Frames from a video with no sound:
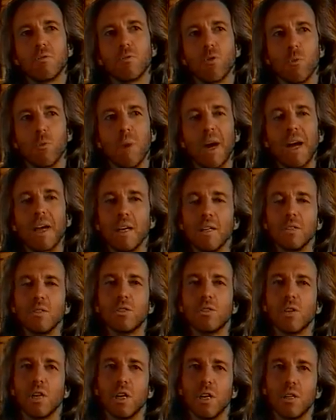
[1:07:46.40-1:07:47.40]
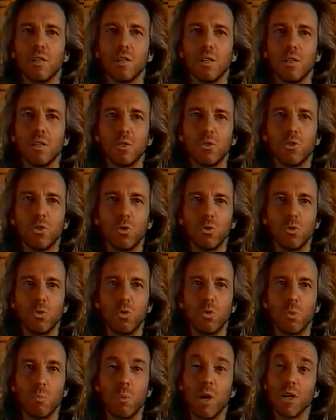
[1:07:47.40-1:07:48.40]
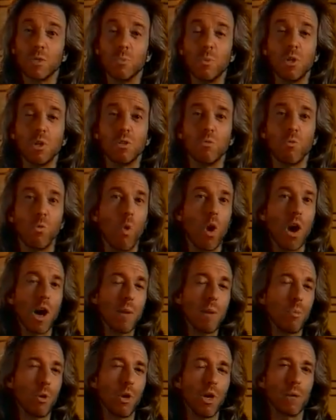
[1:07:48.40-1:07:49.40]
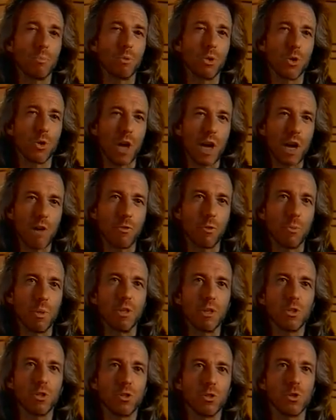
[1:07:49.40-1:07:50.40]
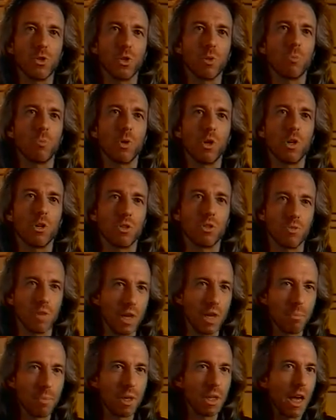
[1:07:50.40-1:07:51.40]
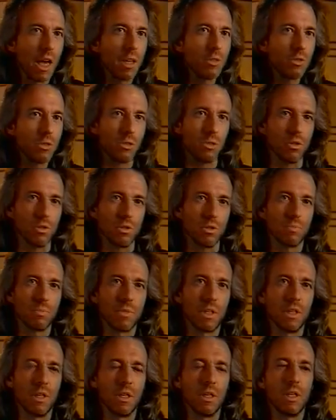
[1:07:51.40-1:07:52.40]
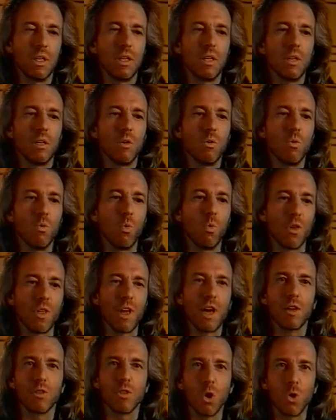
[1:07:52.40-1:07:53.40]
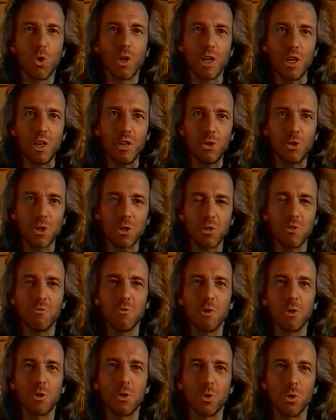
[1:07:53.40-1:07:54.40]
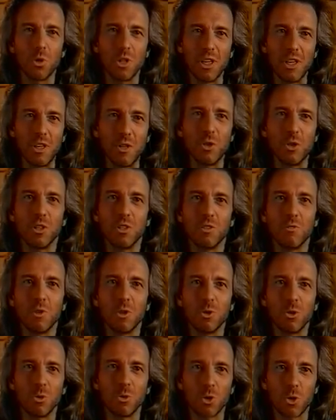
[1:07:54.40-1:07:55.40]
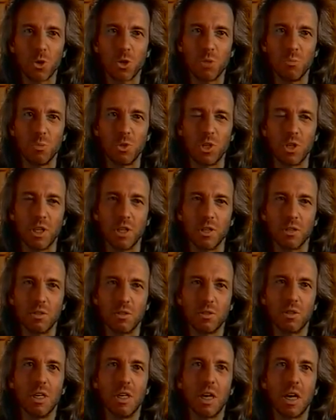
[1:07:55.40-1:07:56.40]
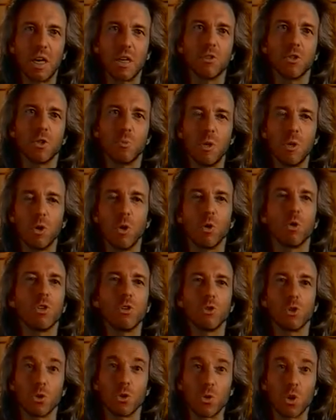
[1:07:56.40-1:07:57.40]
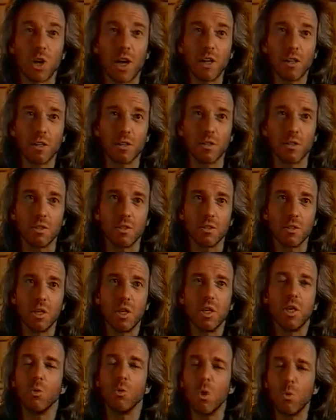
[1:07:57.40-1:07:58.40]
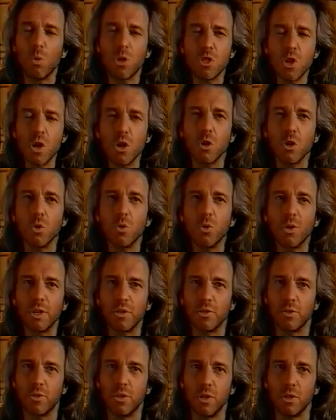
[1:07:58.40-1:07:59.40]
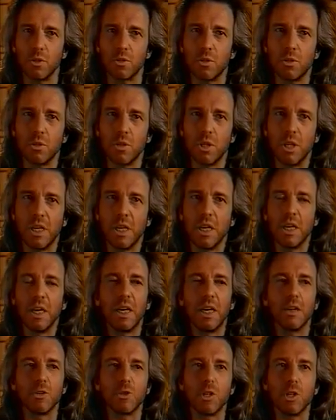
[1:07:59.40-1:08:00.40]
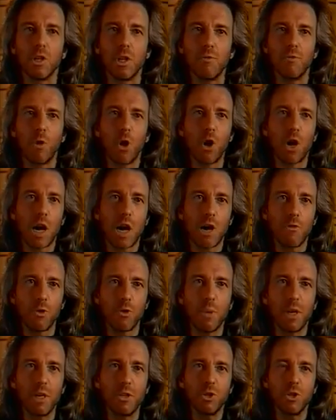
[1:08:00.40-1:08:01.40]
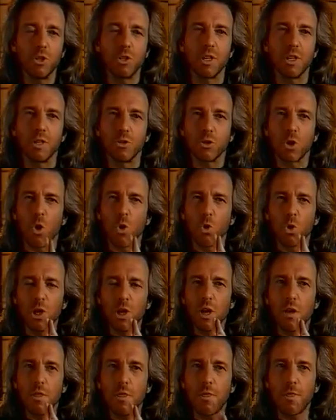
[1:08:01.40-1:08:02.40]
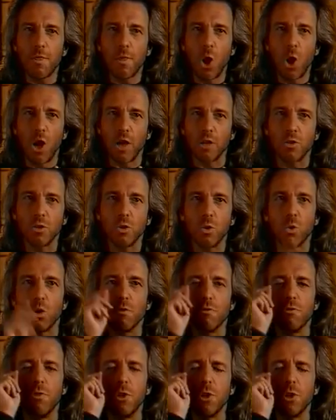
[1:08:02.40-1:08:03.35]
for my insight into the possibility of why perhaps their affirmations and their prayers have not been answered. Without knowing each individual and each individual circumstance, I can speak only in generalities. What we know is this, is that if our affirmation is only a thought or a